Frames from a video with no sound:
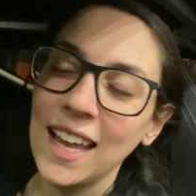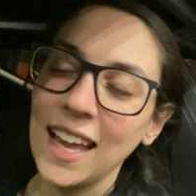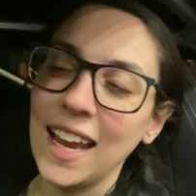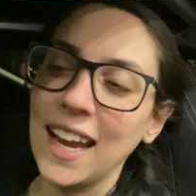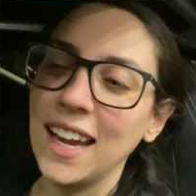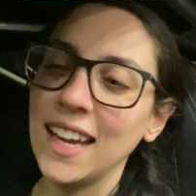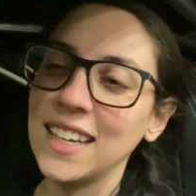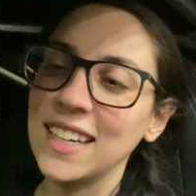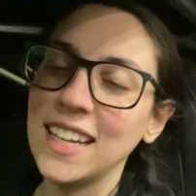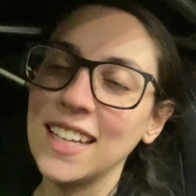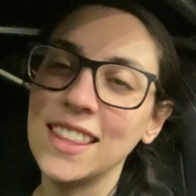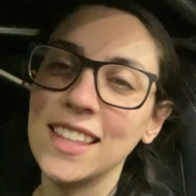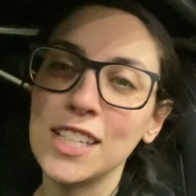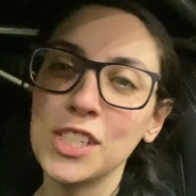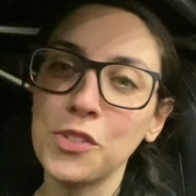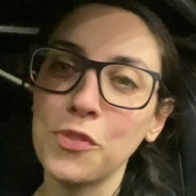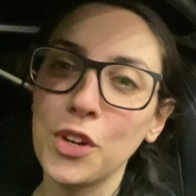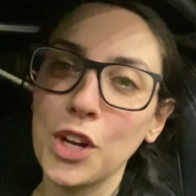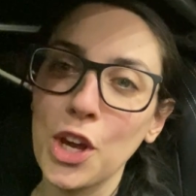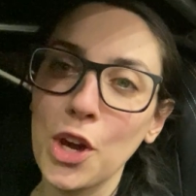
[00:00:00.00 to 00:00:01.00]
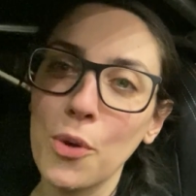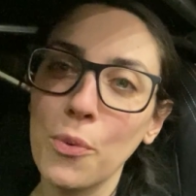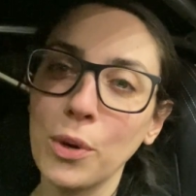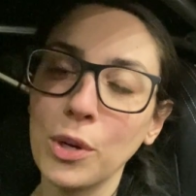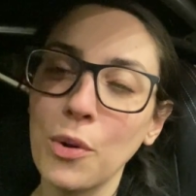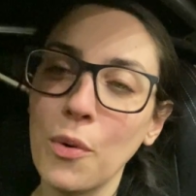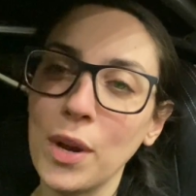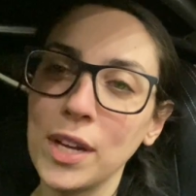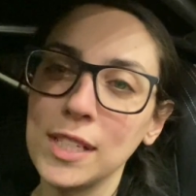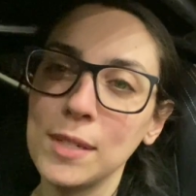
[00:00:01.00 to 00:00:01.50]
and in this video we're
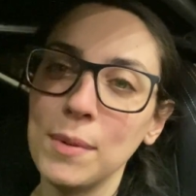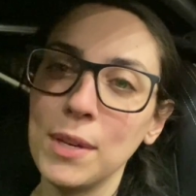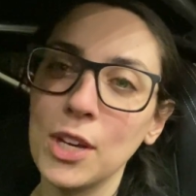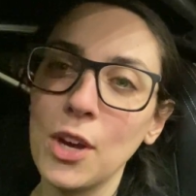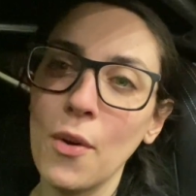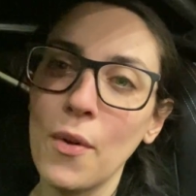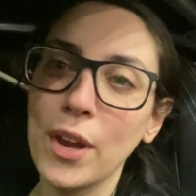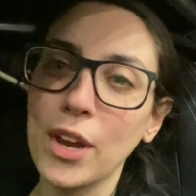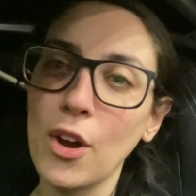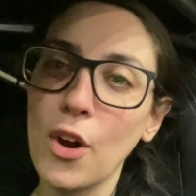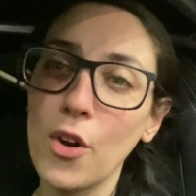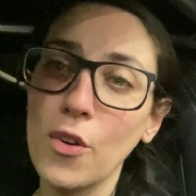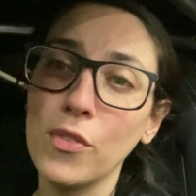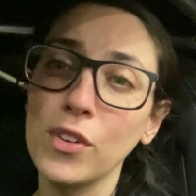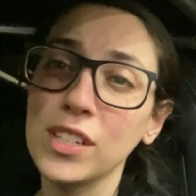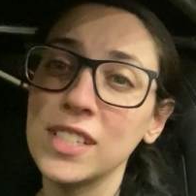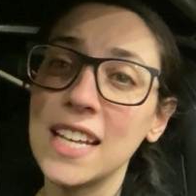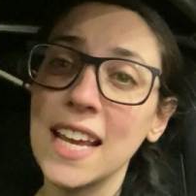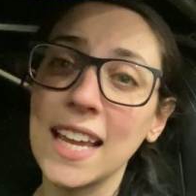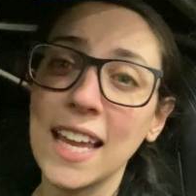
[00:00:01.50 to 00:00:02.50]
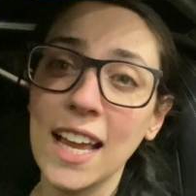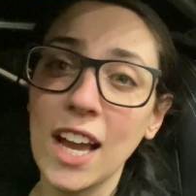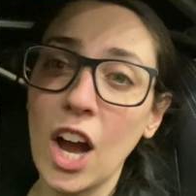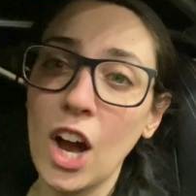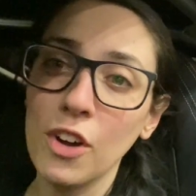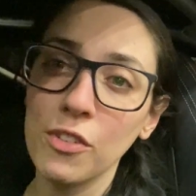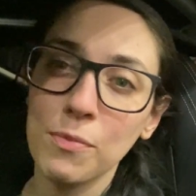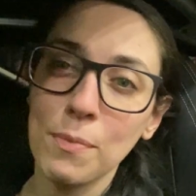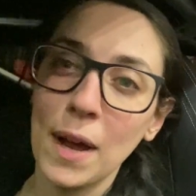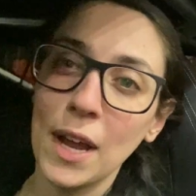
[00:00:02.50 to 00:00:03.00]
going to be going over taking
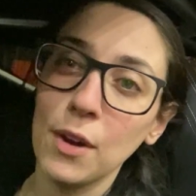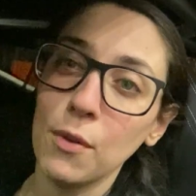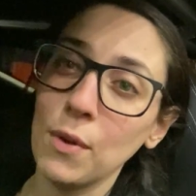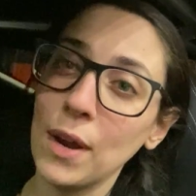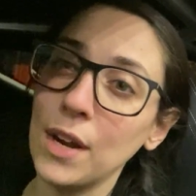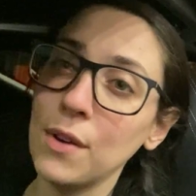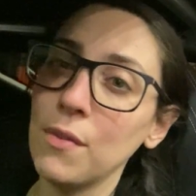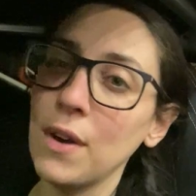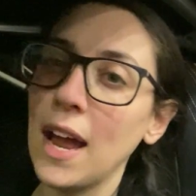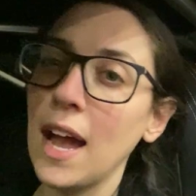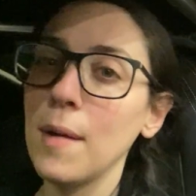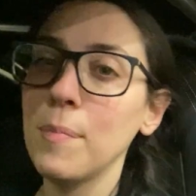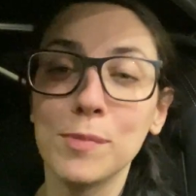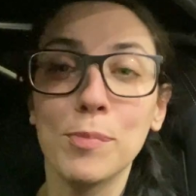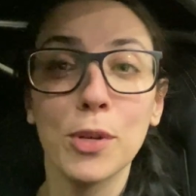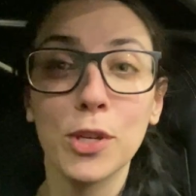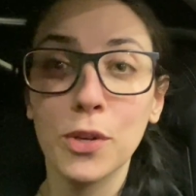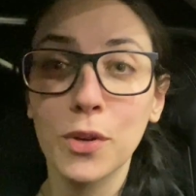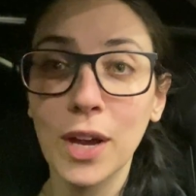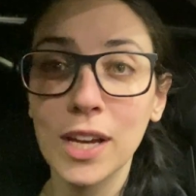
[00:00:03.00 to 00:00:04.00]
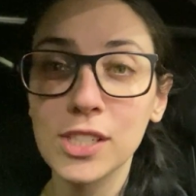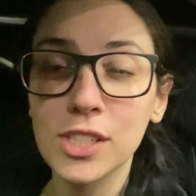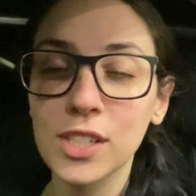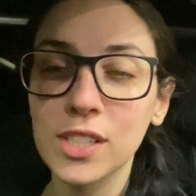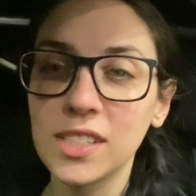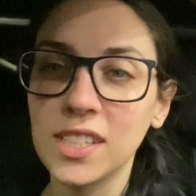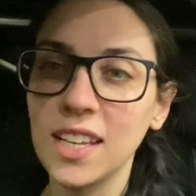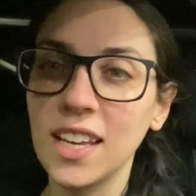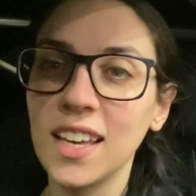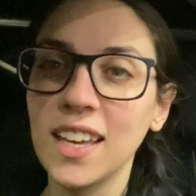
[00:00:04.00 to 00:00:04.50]
off my red wrap, but you guys will
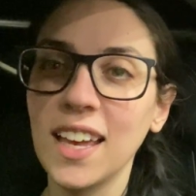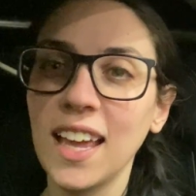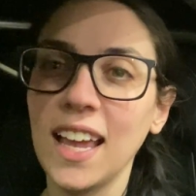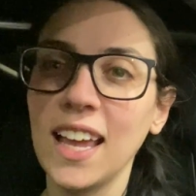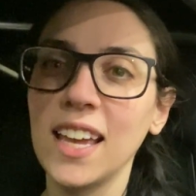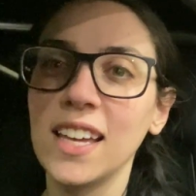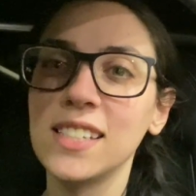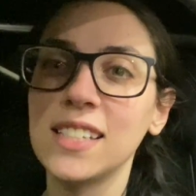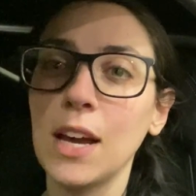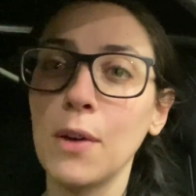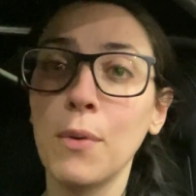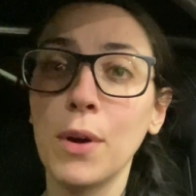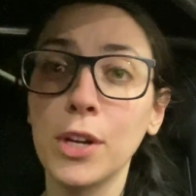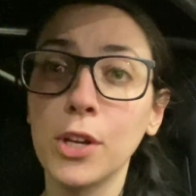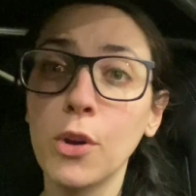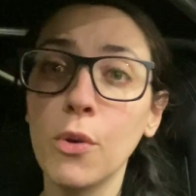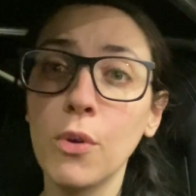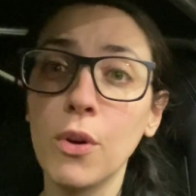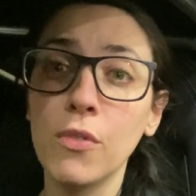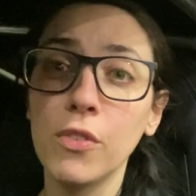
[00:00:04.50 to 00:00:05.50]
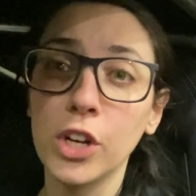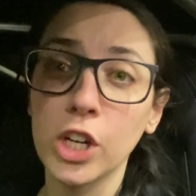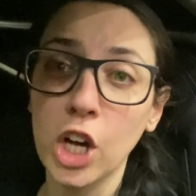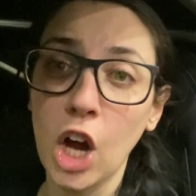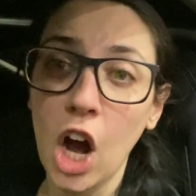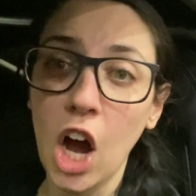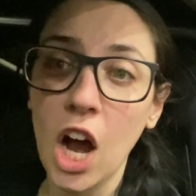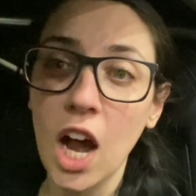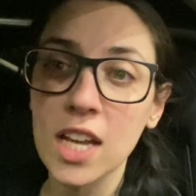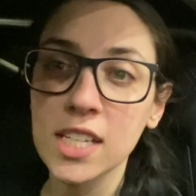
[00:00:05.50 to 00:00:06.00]
see it, and I want to go over
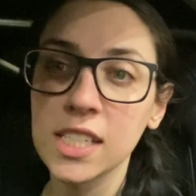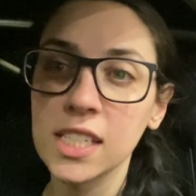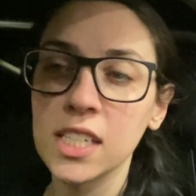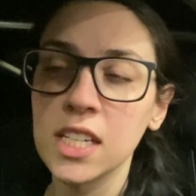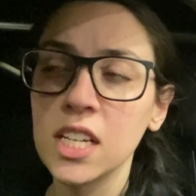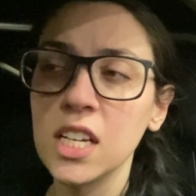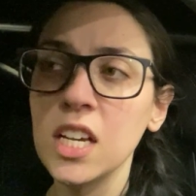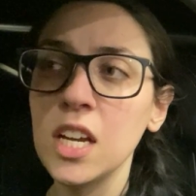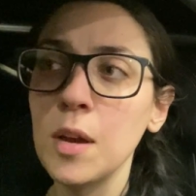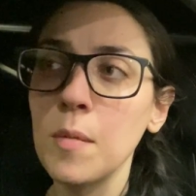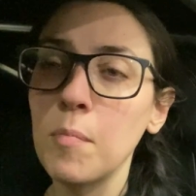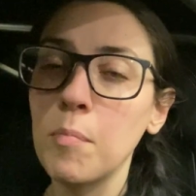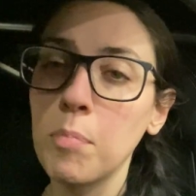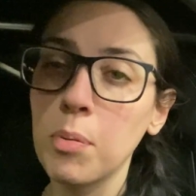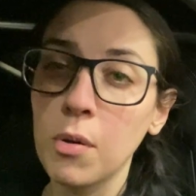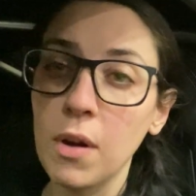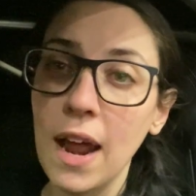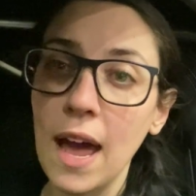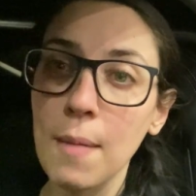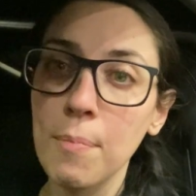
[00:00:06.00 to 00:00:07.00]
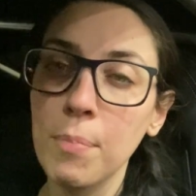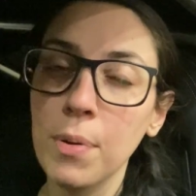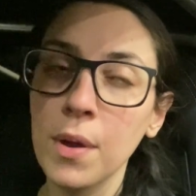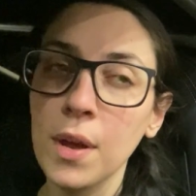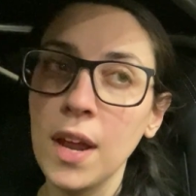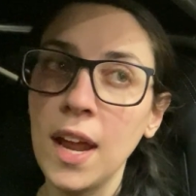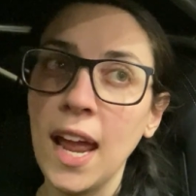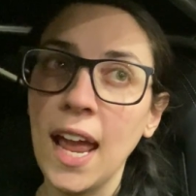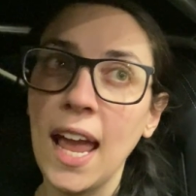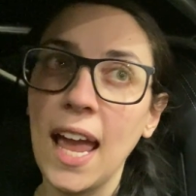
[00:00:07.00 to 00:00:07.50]
cost, prep,
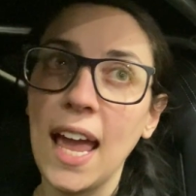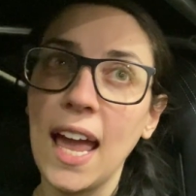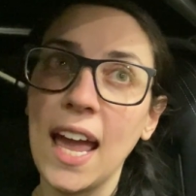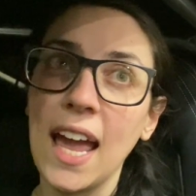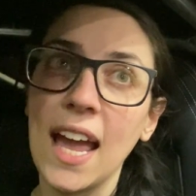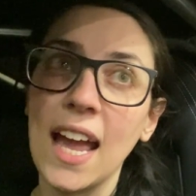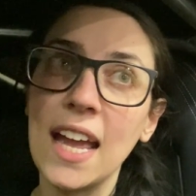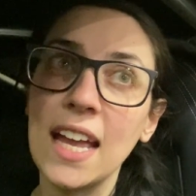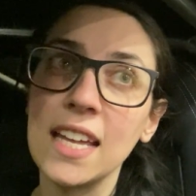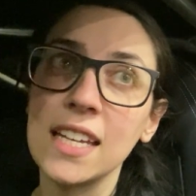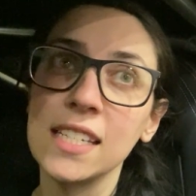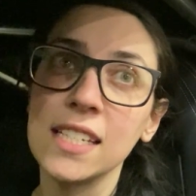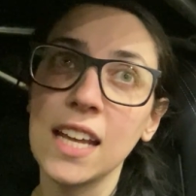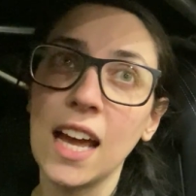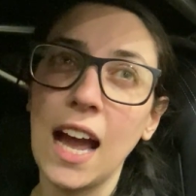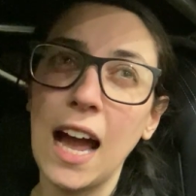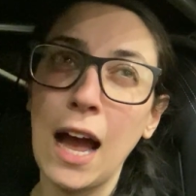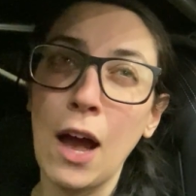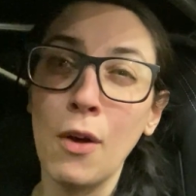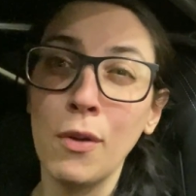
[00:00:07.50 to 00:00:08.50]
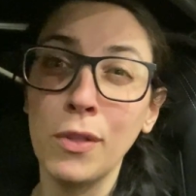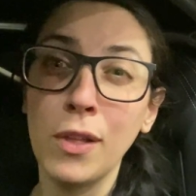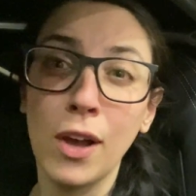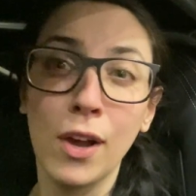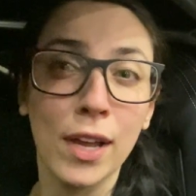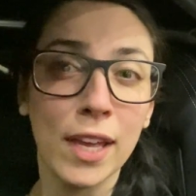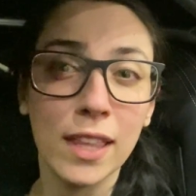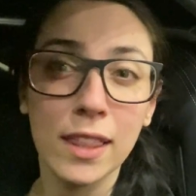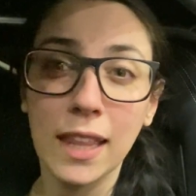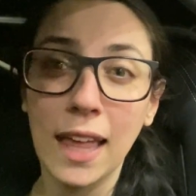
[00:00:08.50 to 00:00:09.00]
and how
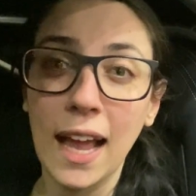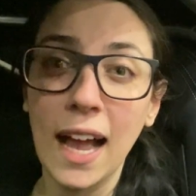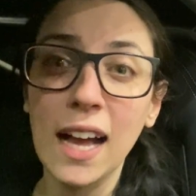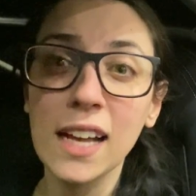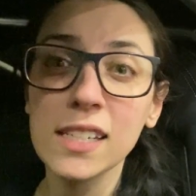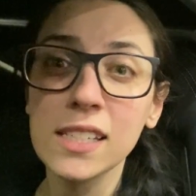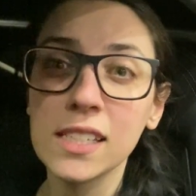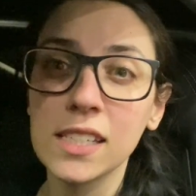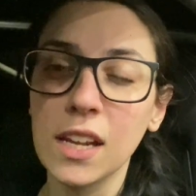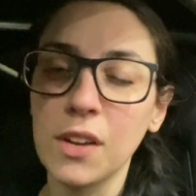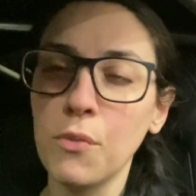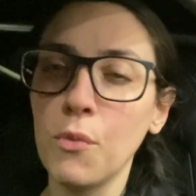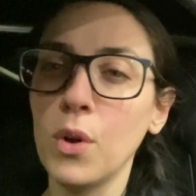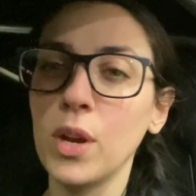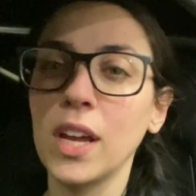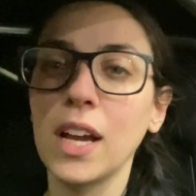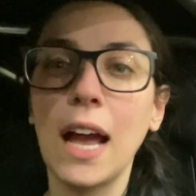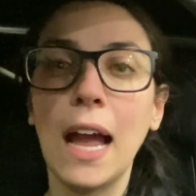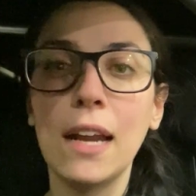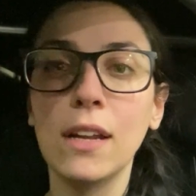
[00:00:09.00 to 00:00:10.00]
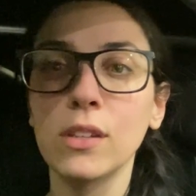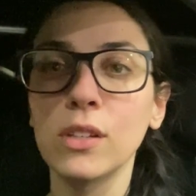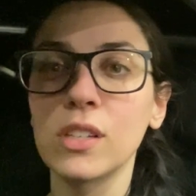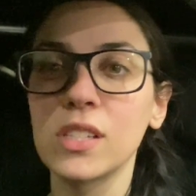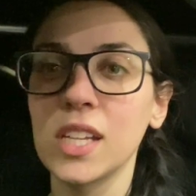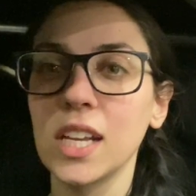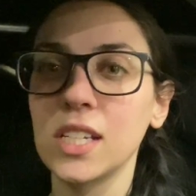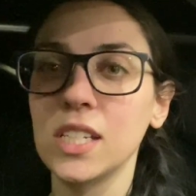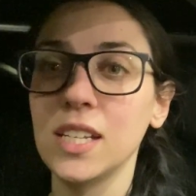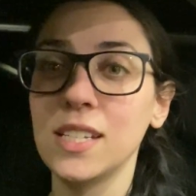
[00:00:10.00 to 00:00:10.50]
long it lasts and what it kind of looks
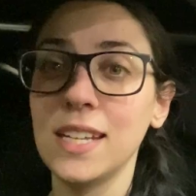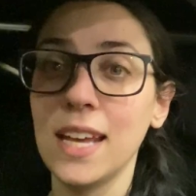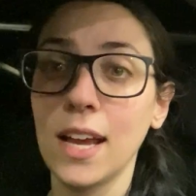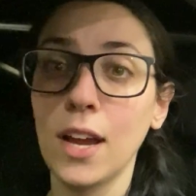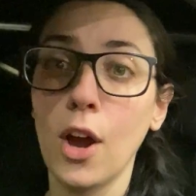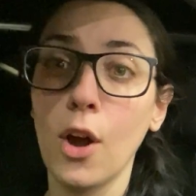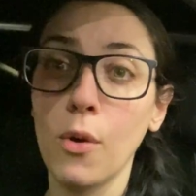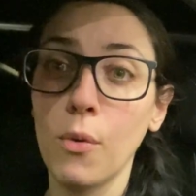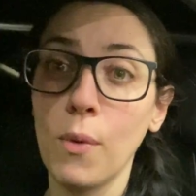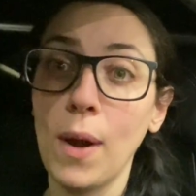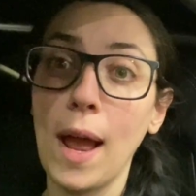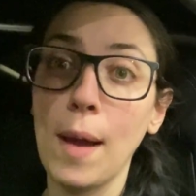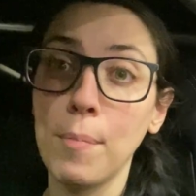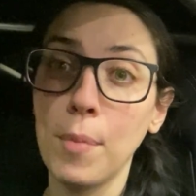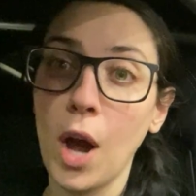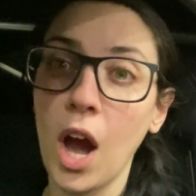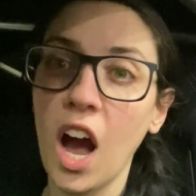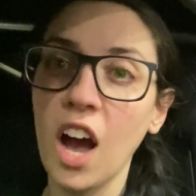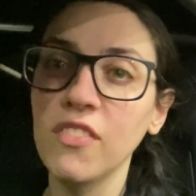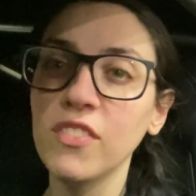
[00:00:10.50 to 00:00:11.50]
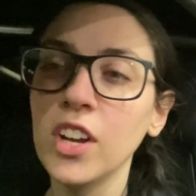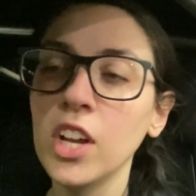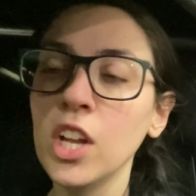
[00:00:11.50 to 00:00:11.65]
like to take a wrap off.